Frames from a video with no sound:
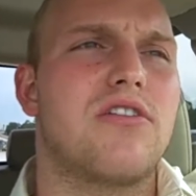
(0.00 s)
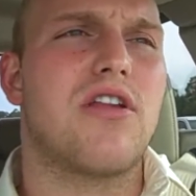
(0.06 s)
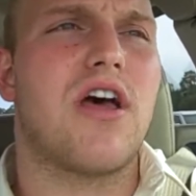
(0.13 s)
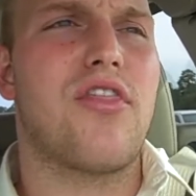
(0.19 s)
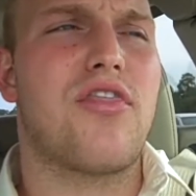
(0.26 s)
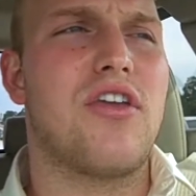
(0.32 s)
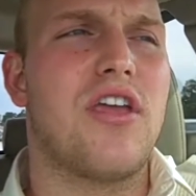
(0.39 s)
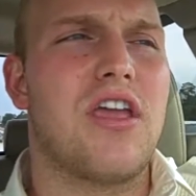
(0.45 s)
You're
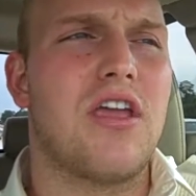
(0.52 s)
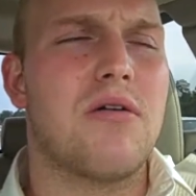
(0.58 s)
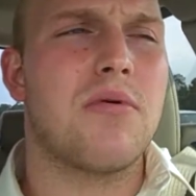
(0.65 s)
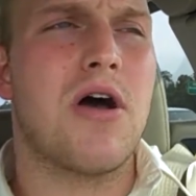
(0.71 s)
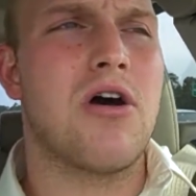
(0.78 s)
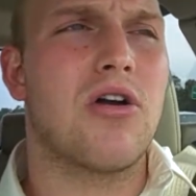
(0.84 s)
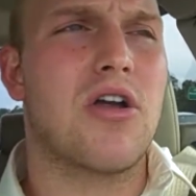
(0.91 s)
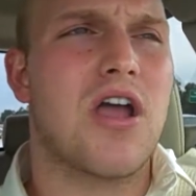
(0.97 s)
not thinking
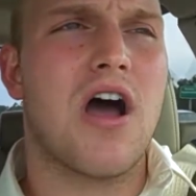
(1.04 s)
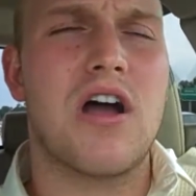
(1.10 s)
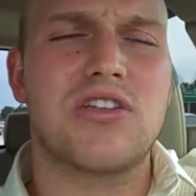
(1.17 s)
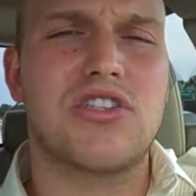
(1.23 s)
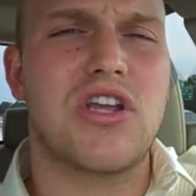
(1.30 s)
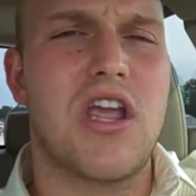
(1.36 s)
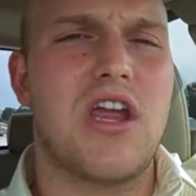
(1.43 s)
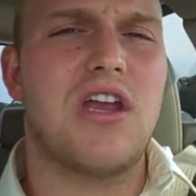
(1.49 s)
about
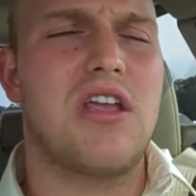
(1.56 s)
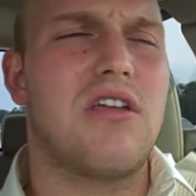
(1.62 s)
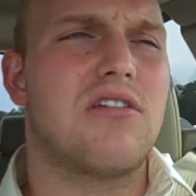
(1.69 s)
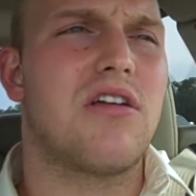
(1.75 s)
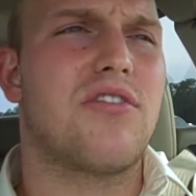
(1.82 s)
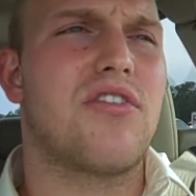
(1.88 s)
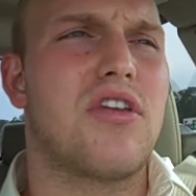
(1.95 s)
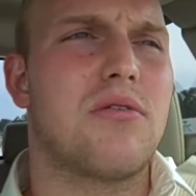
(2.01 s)
conjugating,
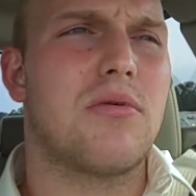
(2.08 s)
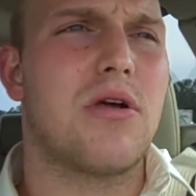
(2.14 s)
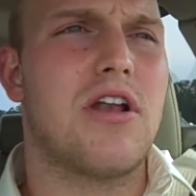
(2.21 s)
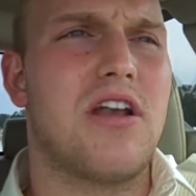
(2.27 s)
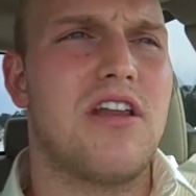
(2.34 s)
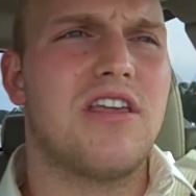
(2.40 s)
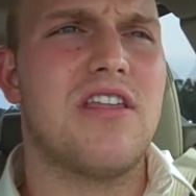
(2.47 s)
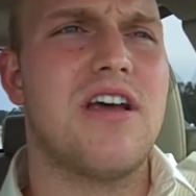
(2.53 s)
you're not thinking
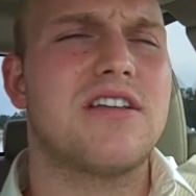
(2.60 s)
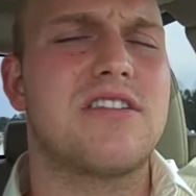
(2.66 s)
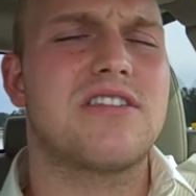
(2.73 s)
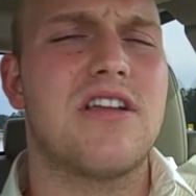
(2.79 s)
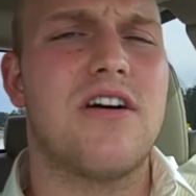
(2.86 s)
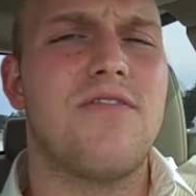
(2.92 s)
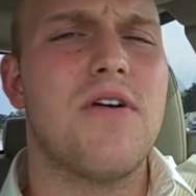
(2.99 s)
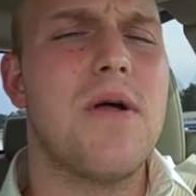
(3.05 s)
about any of that
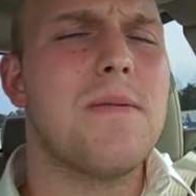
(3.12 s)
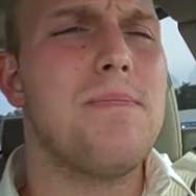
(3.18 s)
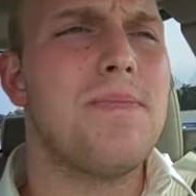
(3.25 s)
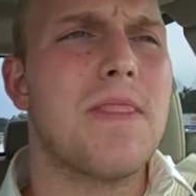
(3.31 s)
stuff.